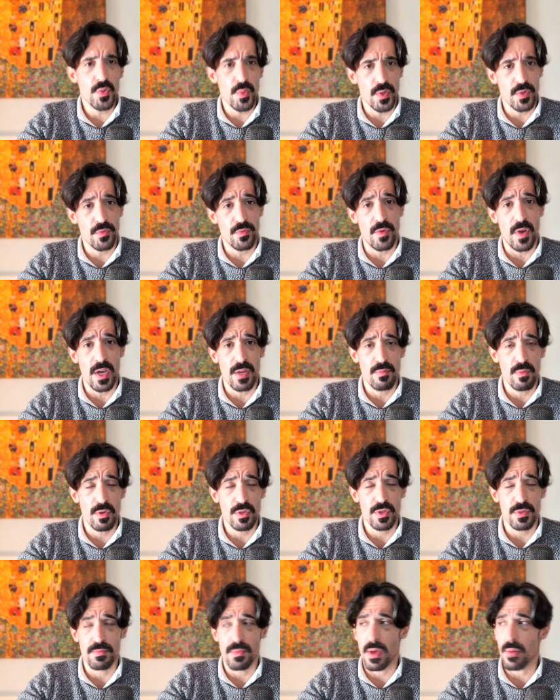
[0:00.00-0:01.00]
with fine
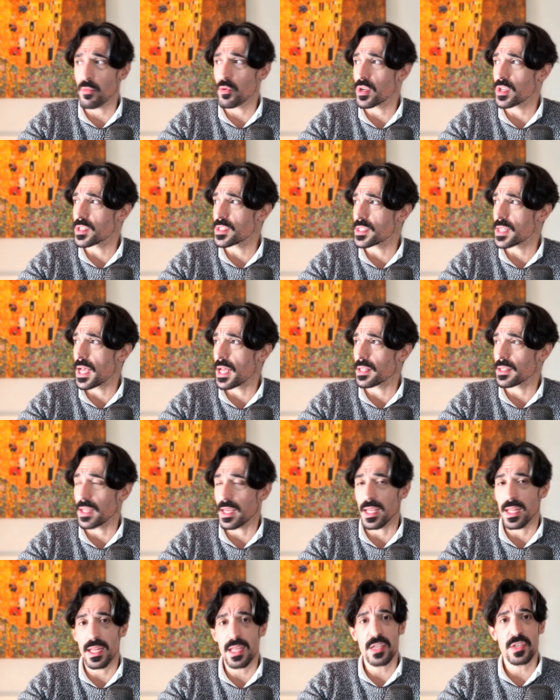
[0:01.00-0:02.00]
motor memory is that
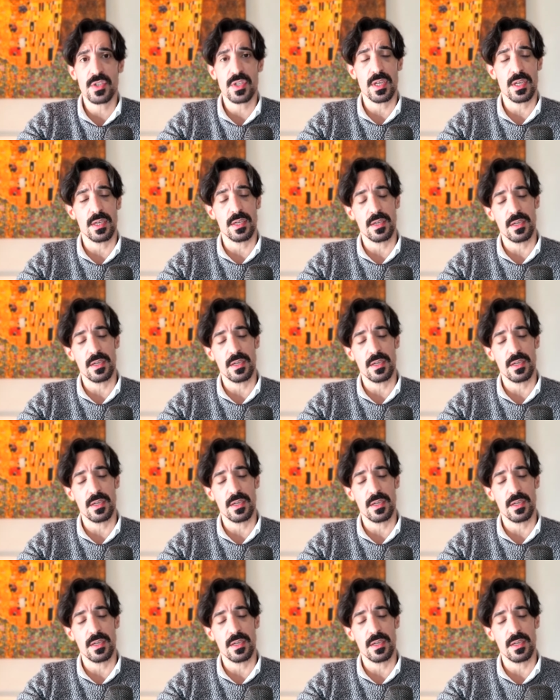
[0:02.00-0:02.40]
it is